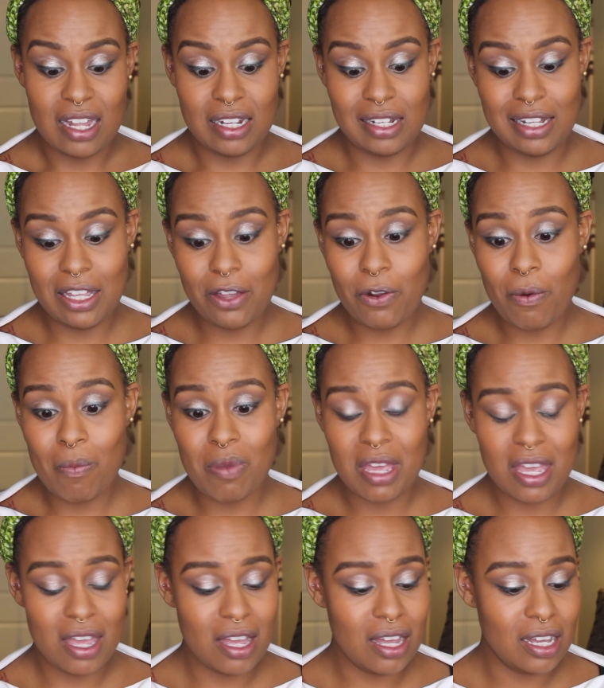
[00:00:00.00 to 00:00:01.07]
little
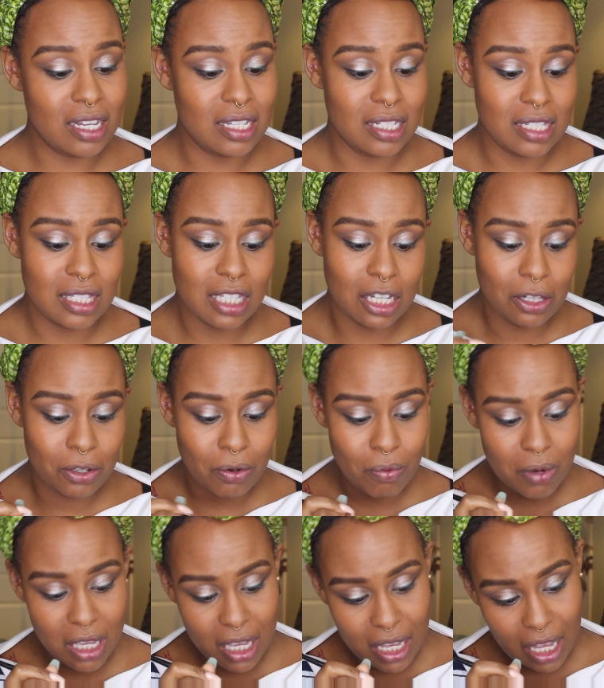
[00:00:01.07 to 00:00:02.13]
bit of concealer
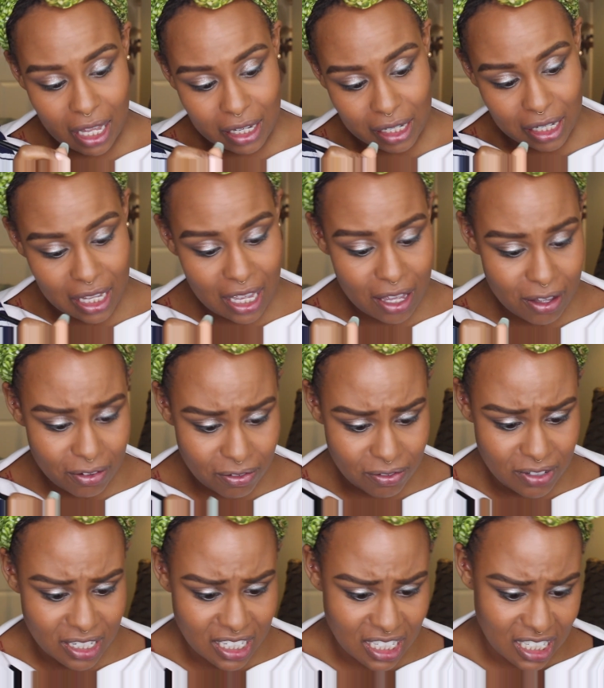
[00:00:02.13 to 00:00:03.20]
we got
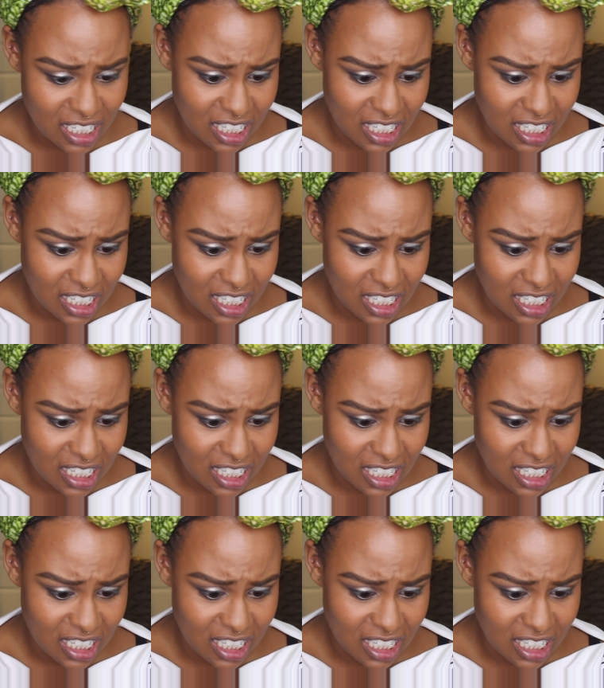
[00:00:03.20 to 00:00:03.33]
left.